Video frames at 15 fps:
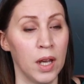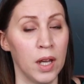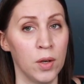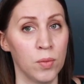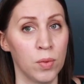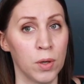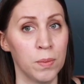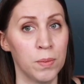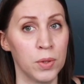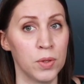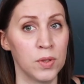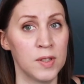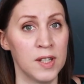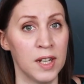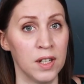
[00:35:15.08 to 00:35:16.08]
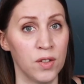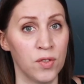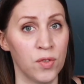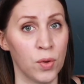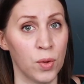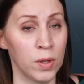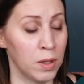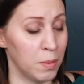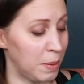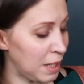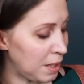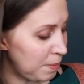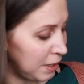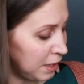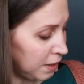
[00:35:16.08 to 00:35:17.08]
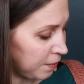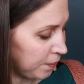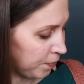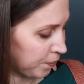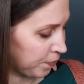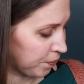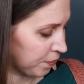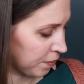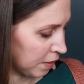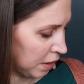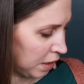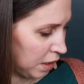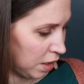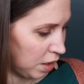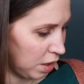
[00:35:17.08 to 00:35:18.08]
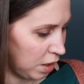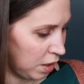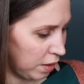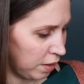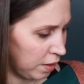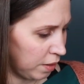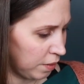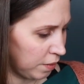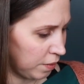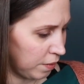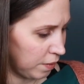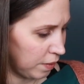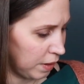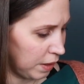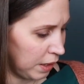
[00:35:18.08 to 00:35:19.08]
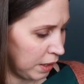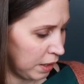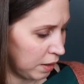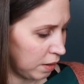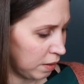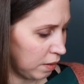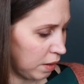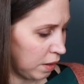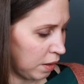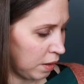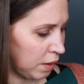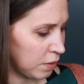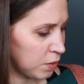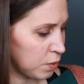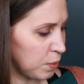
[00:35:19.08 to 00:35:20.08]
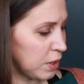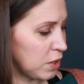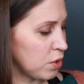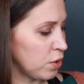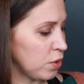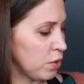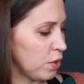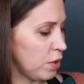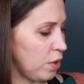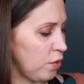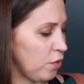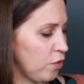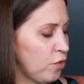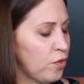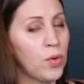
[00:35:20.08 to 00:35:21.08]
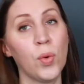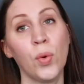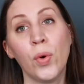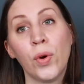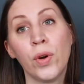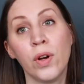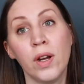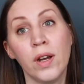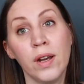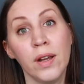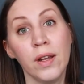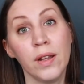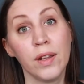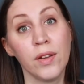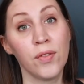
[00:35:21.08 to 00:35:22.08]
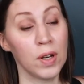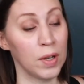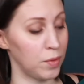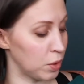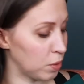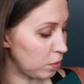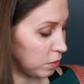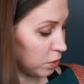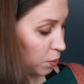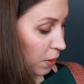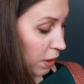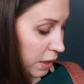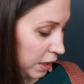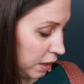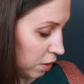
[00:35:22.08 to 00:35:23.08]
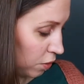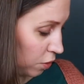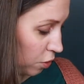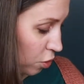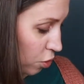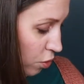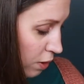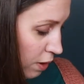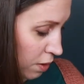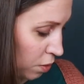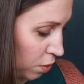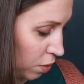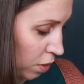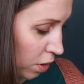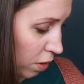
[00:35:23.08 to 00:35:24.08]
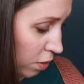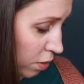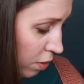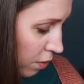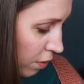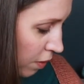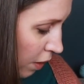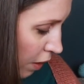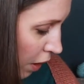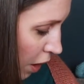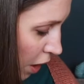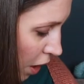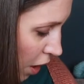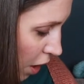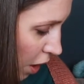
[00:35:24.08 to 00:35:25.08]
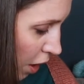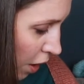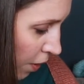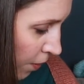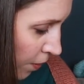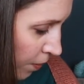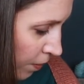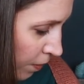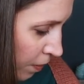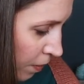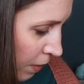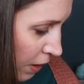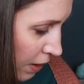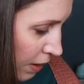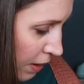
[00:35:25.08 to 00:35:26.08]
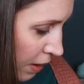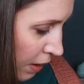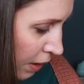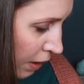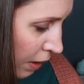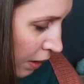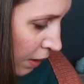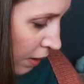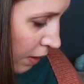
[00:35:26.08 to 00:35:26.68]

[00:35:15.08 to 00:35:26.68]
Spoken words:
romper set for the baby, and a sweater for the 5-year-old as well. He got to choose his own colors. Let's see,